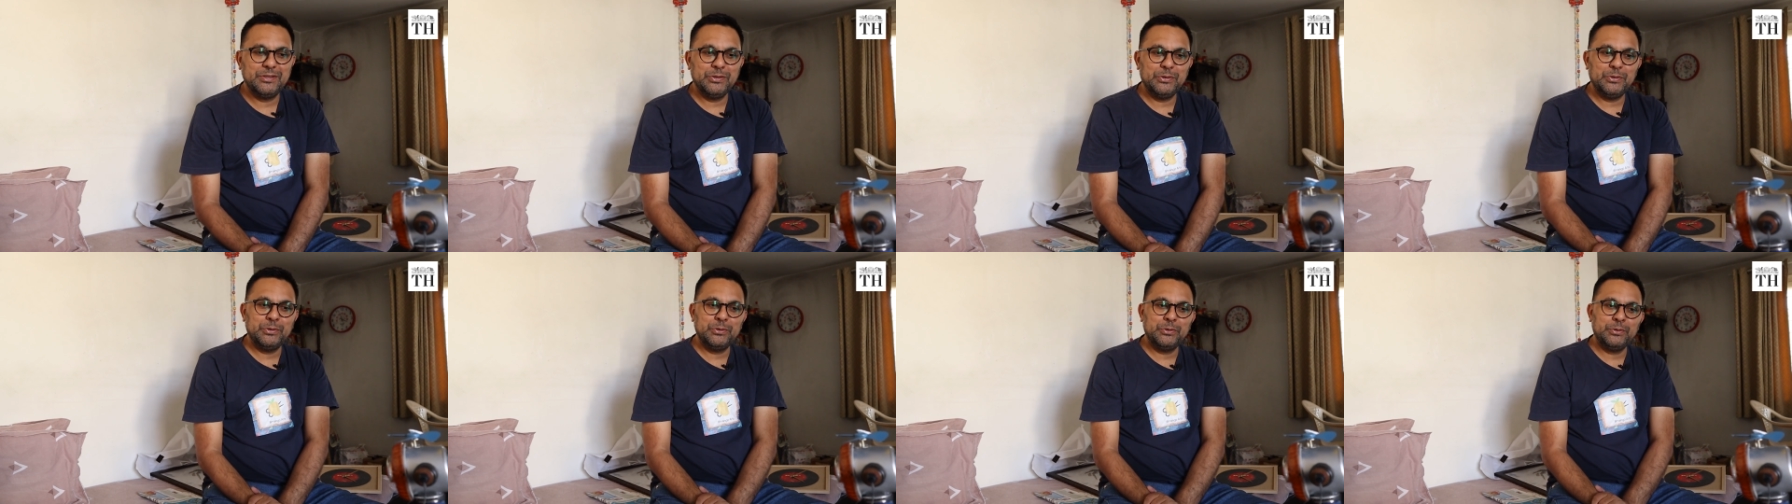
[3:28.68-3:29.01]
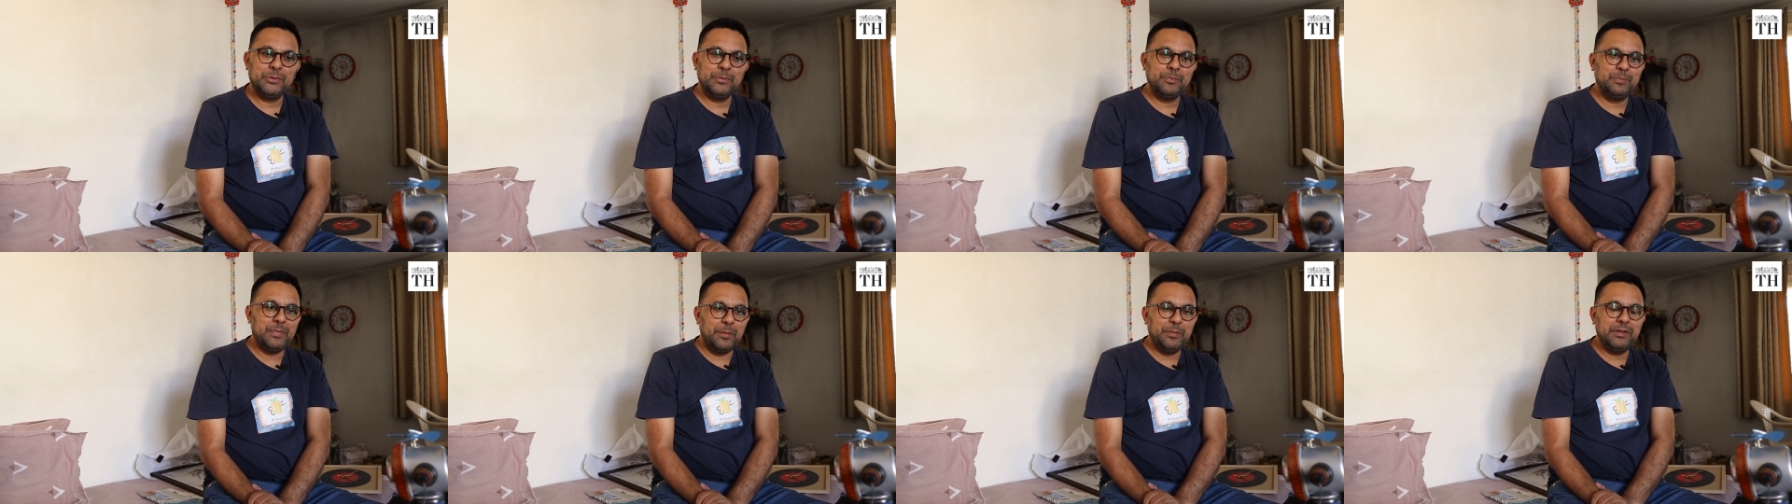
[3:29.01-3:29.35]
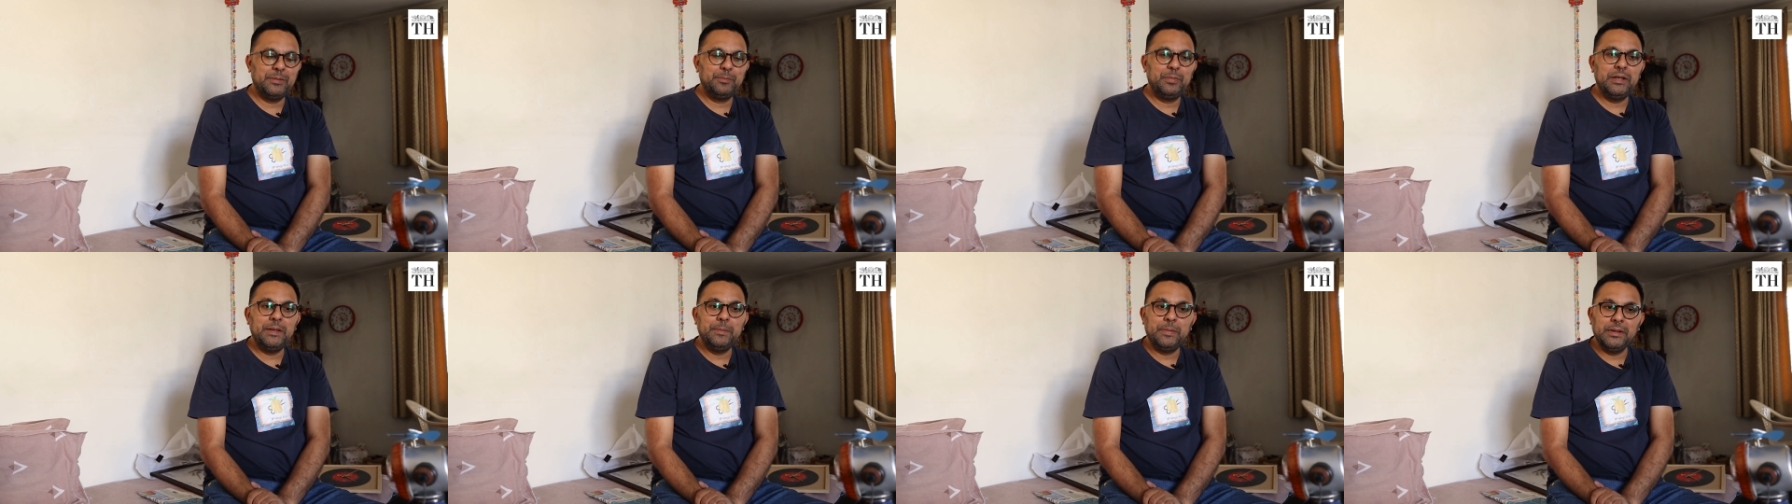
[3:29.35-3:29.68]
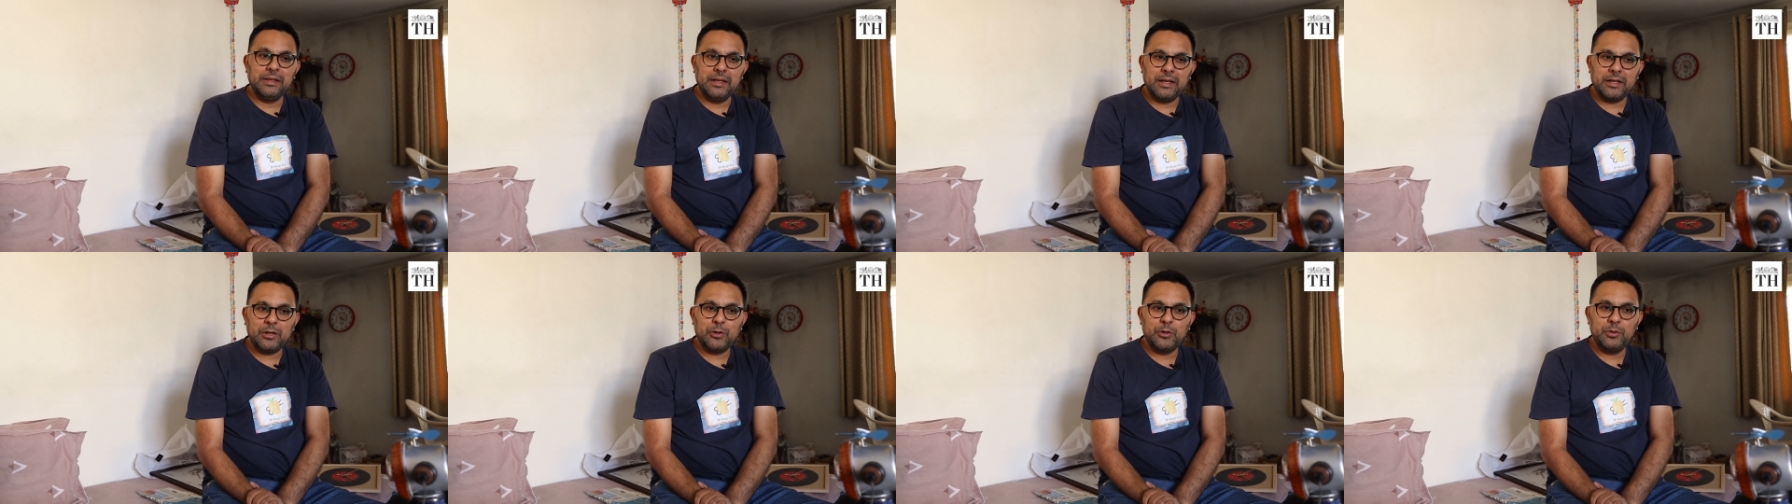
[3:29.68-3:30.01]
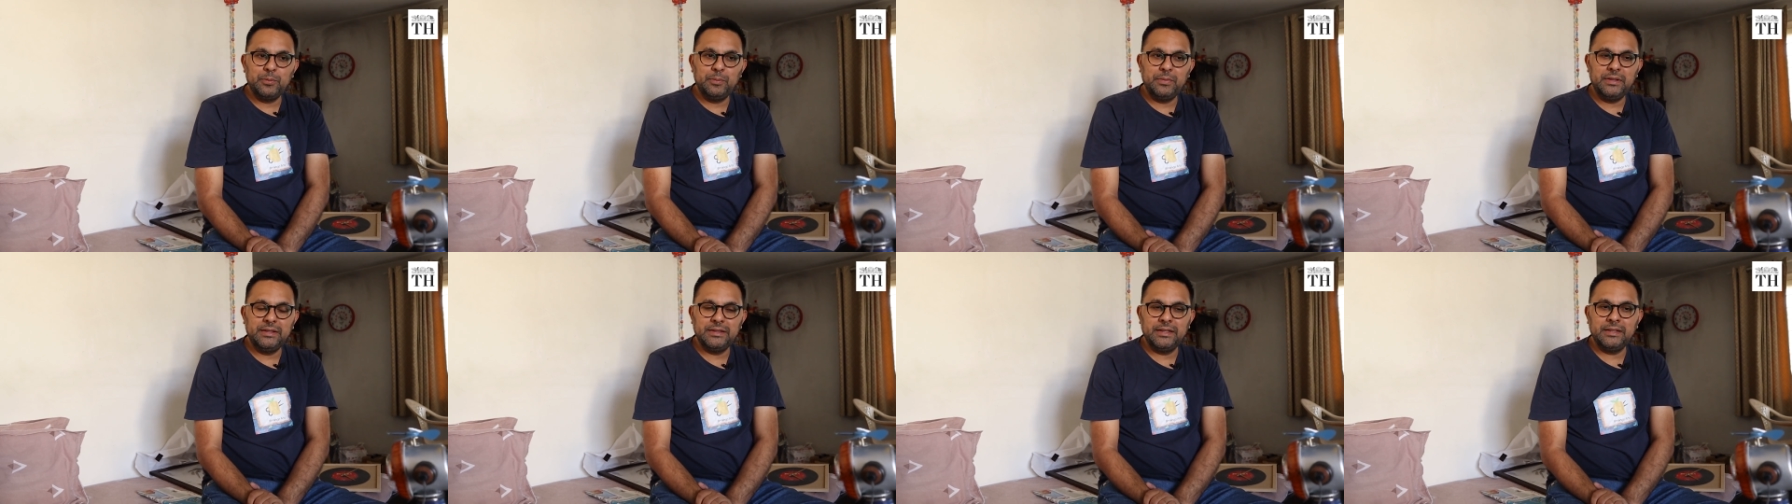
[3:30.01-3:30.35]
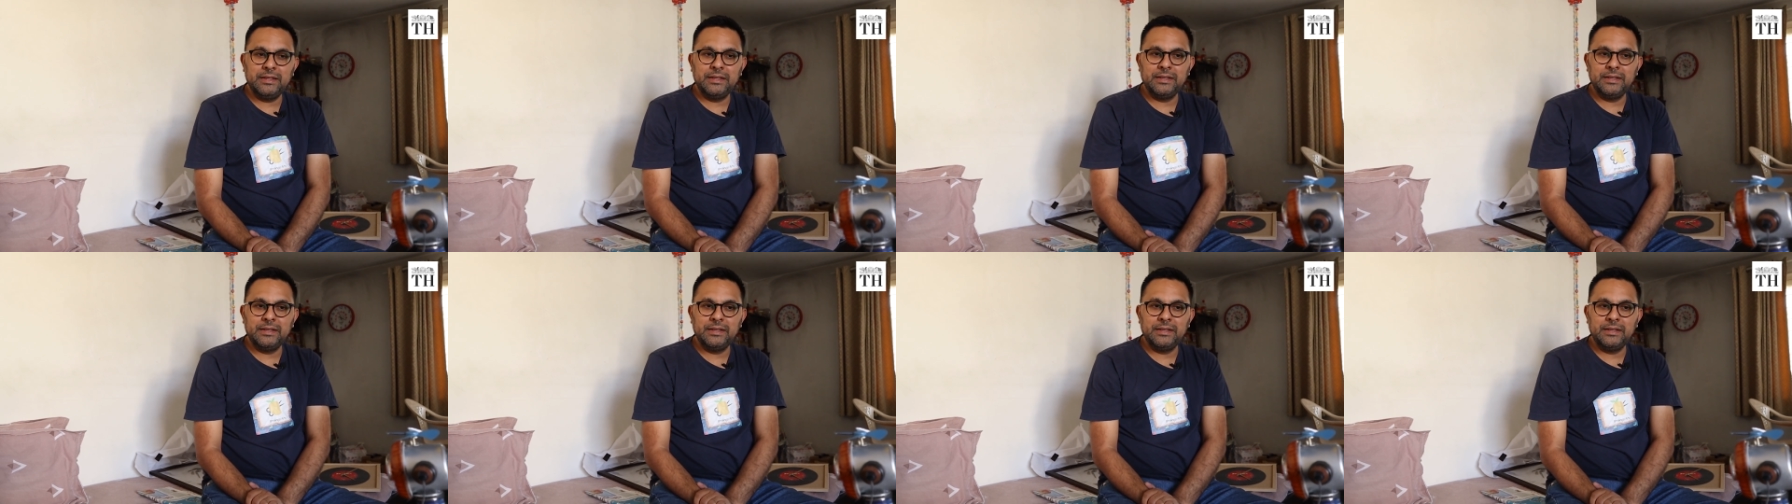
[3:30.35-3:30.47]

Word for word: So, people around me,